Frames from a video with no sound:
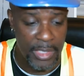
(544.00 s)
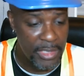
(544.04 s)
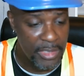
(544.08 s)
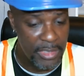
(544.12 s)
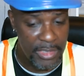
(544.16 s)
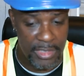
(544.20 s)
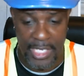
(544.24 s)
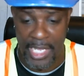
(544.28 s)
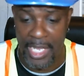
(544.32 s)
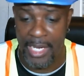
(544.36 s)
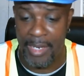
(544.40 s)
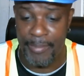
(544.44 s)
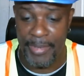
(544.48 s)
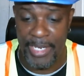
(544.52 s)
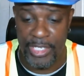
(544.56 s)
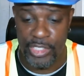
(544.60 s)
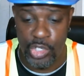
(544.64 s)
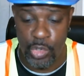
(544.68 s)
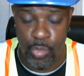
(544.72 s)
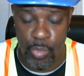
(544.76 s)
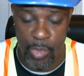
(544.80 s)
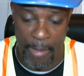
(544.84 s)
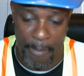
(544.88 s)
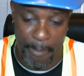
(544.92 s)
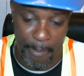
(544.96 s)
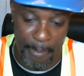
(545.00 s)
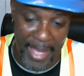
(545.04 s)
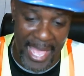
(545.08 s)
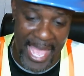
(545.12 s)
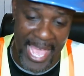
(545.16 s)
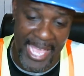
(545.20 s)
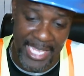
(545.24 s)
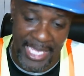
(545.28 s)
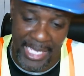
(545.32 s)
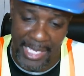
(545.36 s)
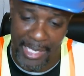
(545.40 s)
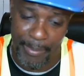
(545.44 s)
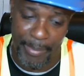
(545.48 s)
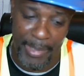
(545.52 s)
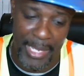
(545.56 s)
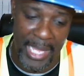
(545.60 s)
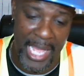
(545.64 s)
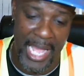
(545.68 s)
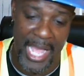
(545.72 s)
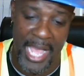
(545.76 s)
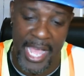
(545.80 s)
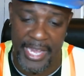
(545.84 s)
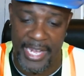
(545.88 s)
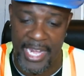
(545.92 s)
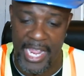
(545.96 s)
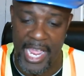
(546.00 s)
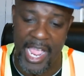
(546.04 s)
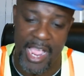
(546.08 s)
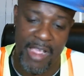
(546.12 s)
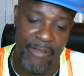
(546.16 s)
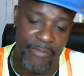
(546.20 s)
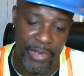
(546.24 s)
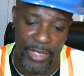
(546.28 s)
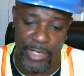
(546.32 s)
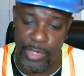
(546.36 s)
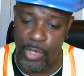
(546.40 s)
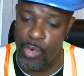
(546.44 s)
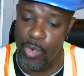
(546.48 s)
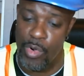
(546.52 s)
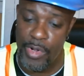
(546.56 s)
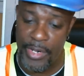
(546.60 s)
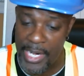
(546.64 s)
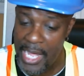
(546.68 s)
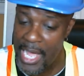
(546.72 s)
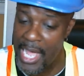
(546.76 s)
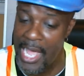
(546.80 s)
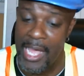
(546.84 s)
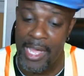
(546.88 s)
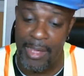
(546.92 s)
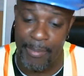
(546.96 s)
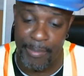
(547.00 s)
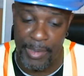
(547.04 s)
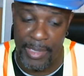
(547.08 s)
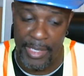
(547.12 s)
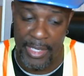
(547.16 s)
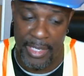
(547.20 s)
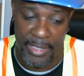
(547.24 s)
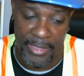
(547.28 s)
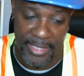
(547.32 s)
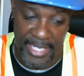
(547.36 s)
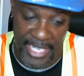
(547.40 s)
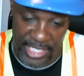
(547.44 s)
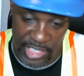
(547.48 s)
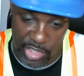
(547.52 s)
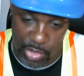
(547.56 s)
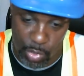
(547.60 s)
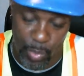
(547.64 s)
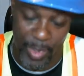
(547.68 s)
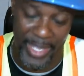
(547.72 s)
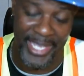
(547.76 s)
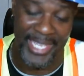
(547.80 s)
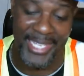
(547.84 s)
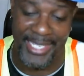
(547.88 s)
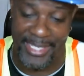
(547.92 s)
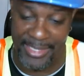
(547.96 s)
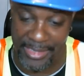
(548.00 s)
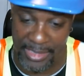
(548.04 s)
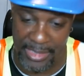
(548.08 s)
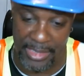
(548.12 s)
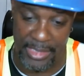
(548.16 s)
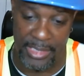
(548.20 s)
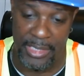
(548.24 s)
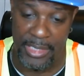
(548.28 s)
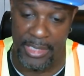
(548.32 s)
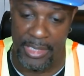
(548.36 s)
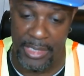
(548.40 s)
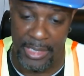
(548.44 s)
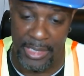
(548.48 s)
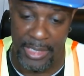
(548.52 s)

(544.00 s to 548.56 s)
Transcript: tell them that you want backing behind every doorknob that swings.